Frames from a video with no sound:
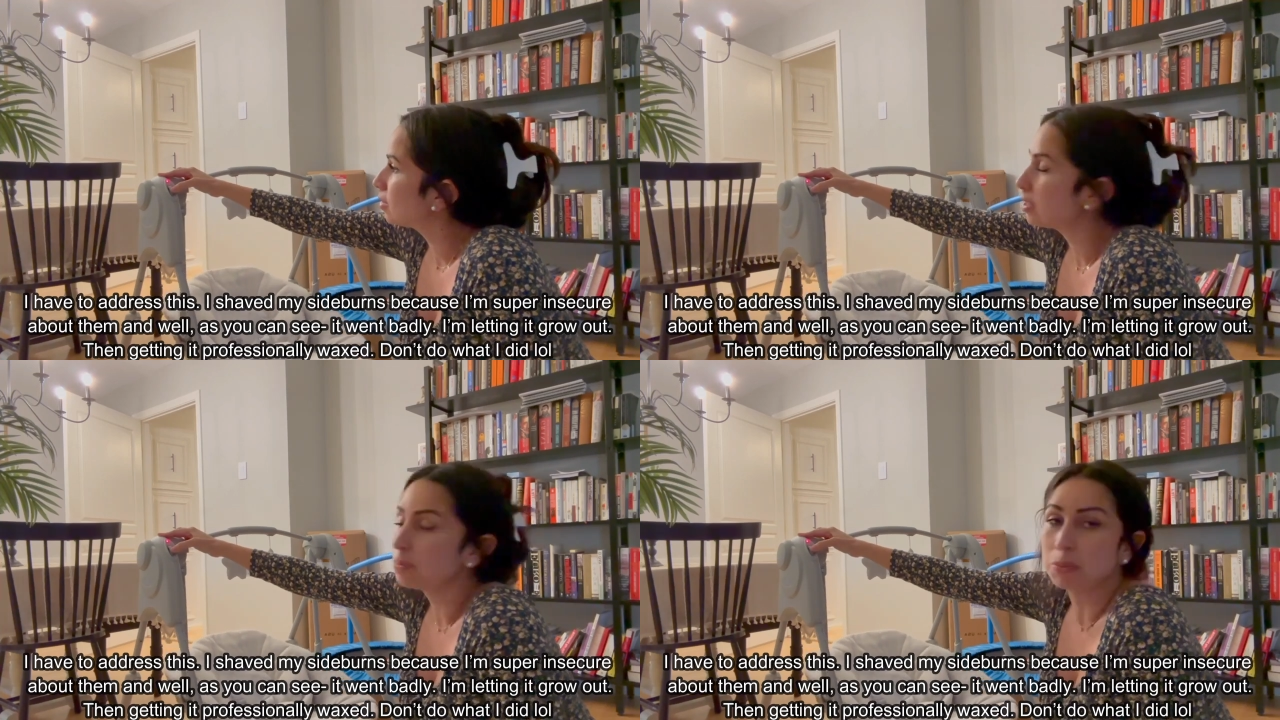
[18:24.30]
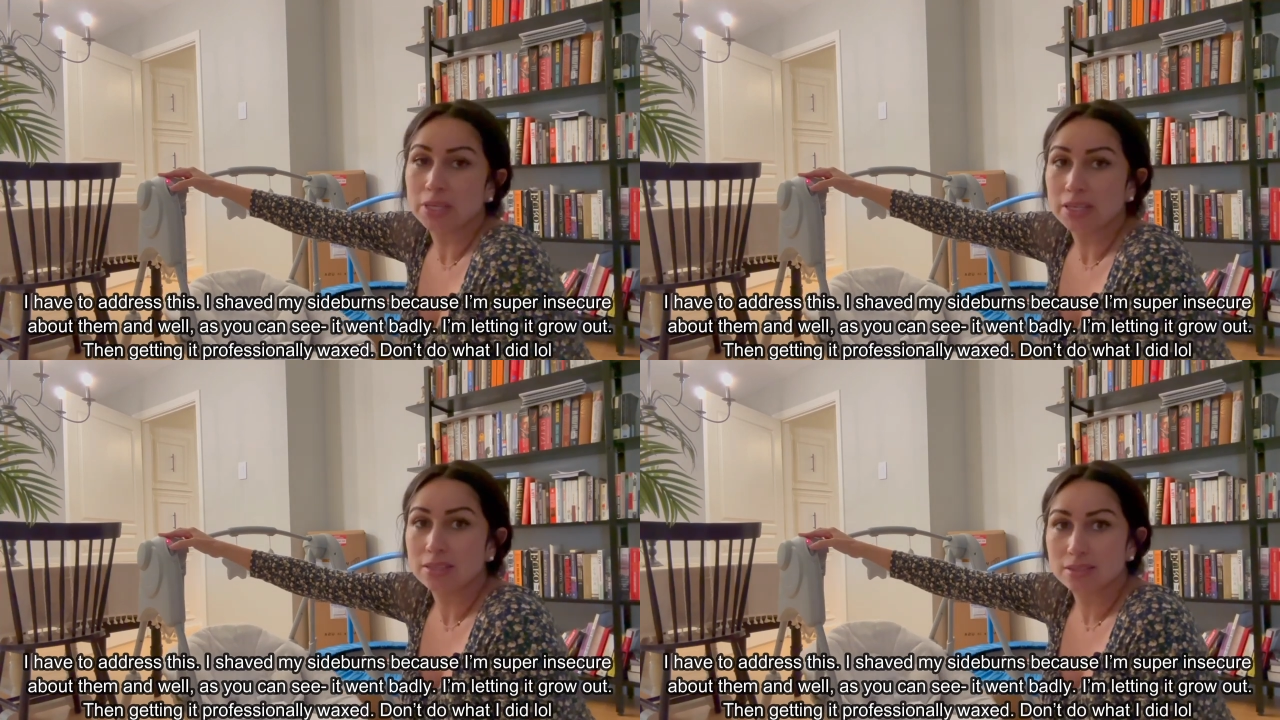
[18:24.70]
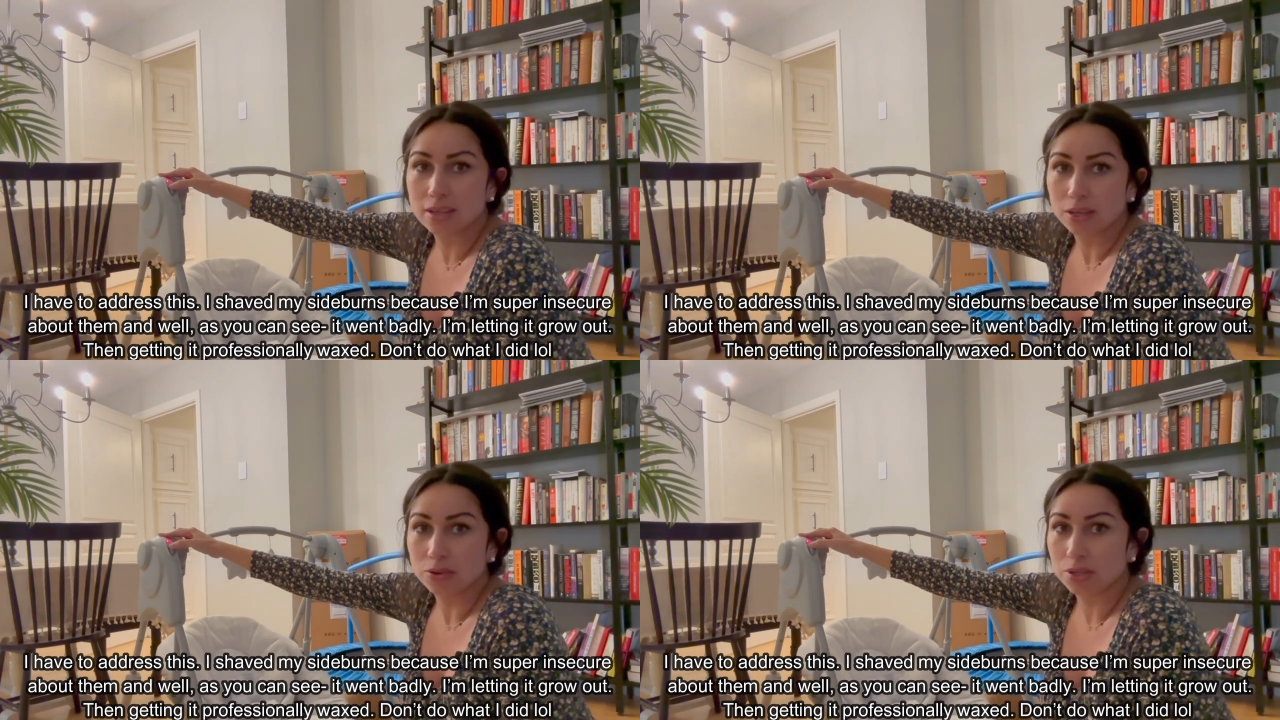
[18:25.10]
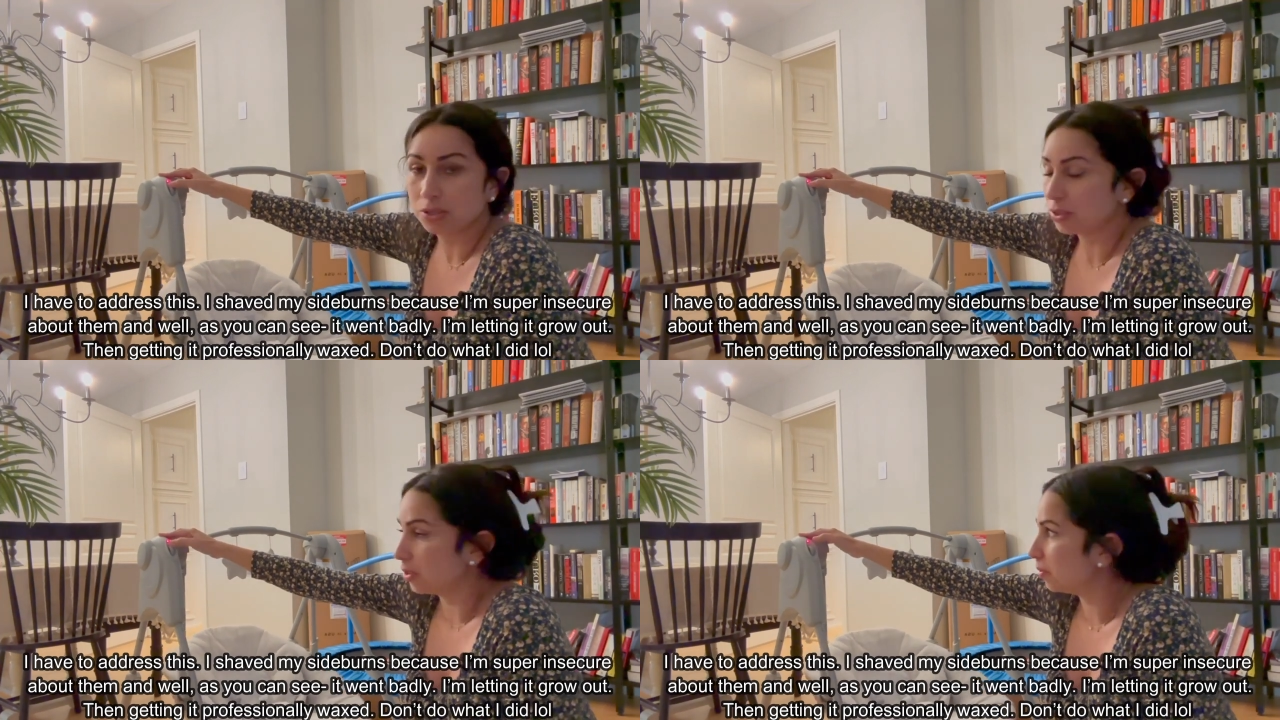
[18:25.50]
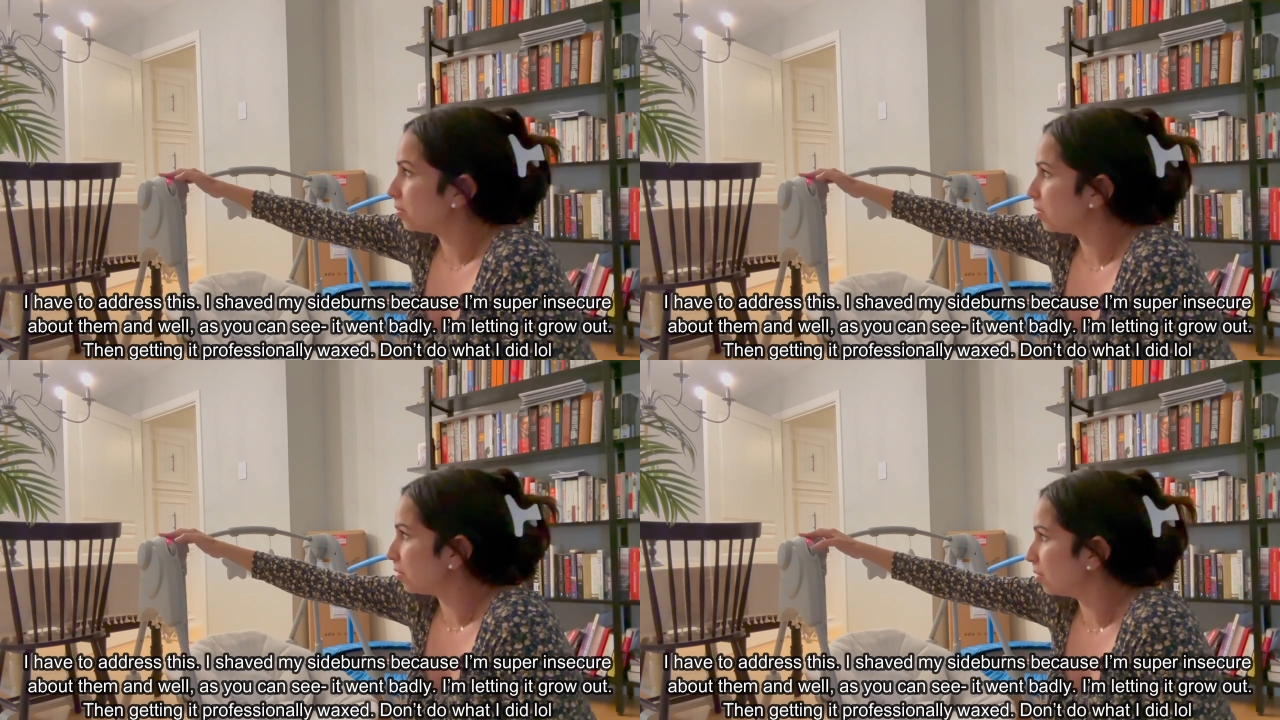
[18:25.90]
speeds that you can
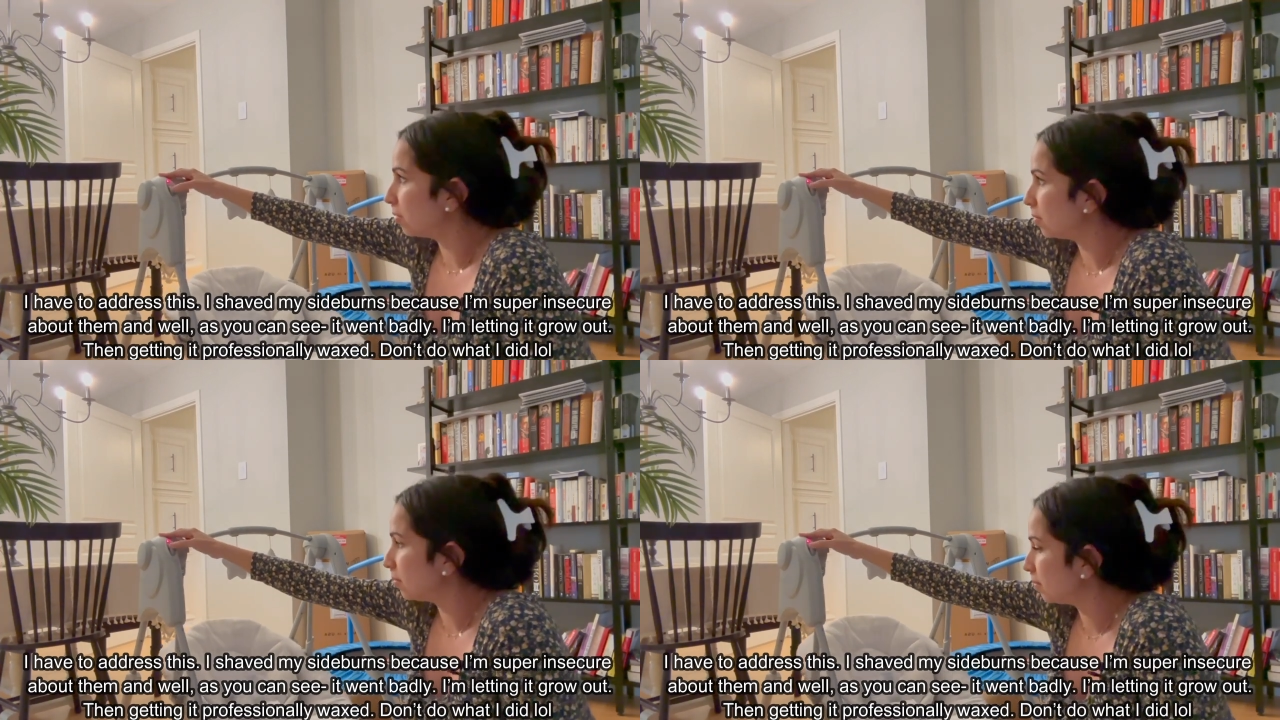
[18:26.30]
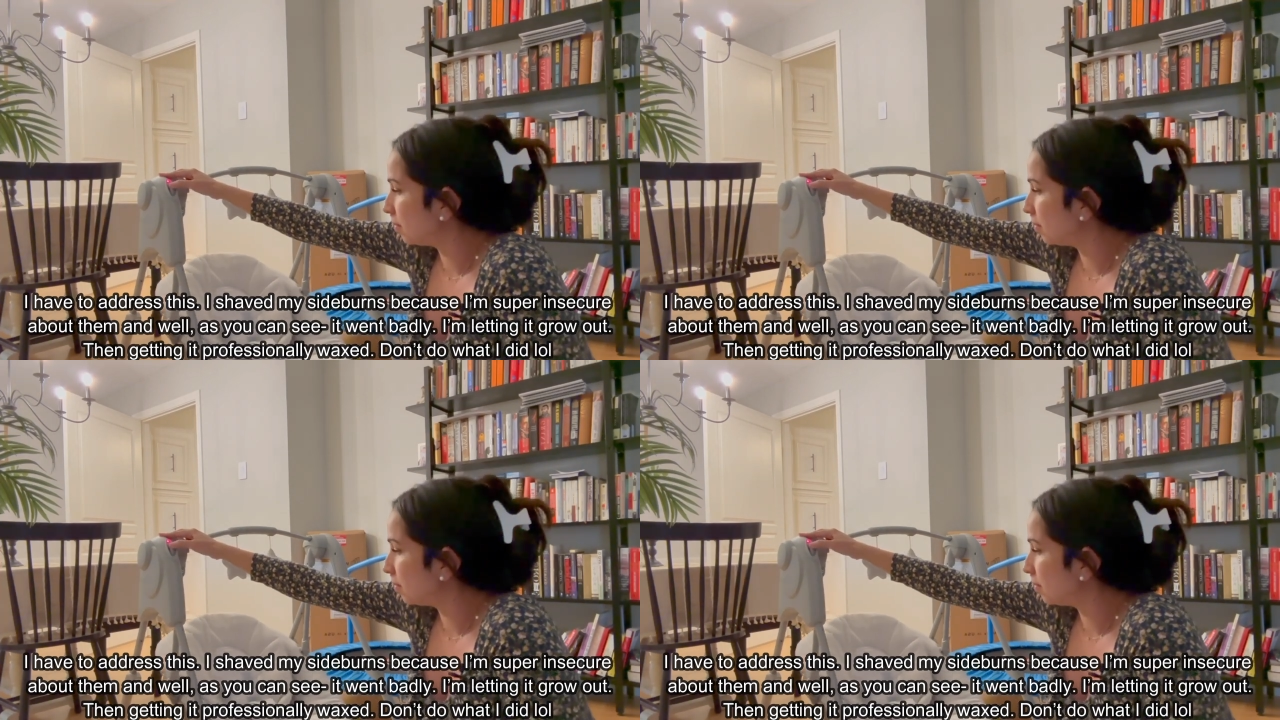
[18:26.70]
do. So